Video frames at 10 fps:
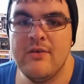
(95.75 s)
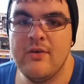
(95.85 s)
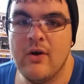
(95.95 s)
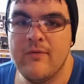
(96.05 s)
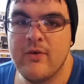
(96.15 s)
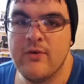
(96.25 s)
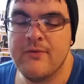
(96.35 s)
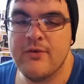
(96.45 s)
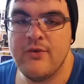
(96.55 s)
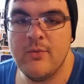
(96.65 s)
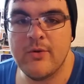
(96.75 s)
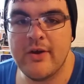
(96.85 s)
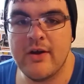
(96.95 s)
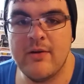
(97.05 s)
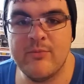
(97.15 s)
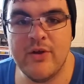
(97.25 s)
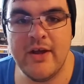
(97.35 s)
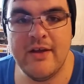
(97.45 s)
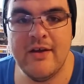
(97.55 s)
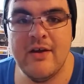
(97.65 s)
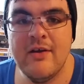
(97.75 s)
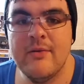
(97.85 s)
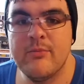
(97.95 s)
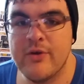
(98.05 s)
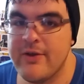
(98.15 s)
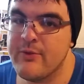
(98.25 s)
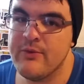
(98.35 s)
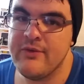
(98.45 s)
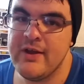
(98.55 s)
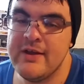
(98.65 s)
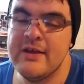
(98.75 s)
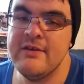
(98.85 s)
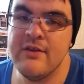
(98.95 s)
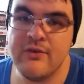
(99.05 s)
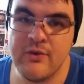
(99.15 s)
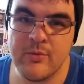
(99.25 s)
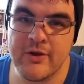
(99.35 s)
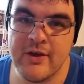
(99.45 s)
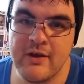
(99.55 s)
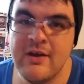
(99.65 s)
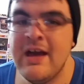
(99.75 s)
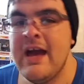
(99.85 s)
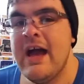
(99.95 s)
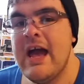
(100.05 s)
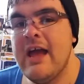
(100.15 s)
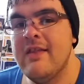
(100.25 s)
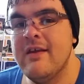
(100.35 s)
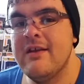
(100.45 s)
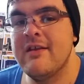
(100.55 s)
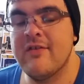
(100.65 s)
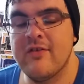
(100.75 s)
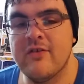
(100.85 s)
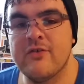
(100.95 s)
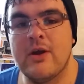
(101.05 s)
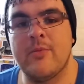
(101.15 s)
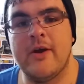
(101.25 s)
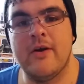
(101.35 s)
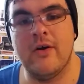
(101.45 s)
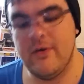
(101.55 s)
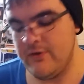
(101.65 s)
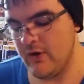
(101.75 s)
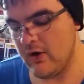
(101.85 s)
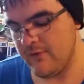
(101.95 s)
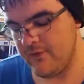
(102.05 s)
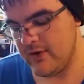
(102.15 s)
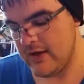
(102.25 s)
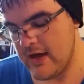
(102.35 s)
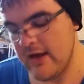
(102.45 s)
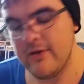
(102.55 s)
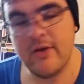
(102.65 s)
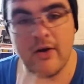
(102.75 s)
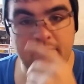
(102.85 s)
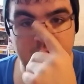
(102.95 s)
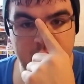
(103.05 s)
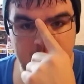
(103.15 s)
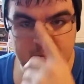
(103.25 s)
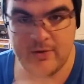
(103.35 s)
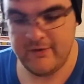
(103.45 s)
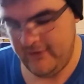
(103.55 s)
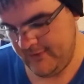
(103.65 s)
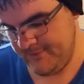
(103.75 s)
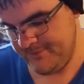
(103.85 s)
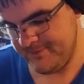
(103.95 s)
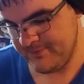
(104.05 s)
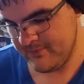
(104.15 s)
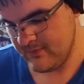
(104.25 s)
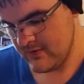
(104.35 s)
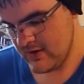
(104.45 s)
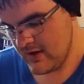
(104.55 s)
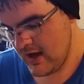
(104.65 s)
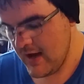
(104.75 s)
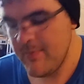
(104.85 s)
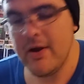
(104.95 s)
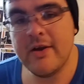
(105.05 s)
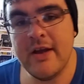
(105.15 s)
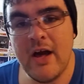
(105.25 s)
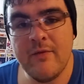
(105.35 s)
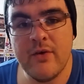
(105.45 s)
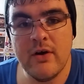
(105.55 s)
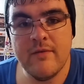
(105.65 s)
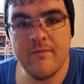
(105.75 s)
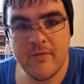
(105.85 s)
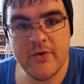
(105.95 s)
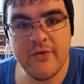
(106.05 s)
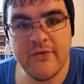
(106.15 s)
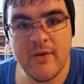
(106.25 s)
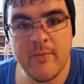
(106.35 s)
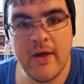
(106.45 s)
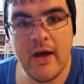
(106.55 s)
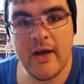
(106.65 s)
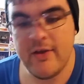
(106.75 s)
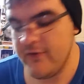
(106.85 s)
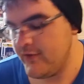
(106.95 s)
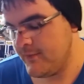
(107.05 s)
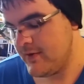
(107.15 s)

Dolph goes for a super kick on Bray. Bray throws Dean into the super kick and then hits the Sister Abigail on Dolph. End of the segment. American Alpha versus some guys.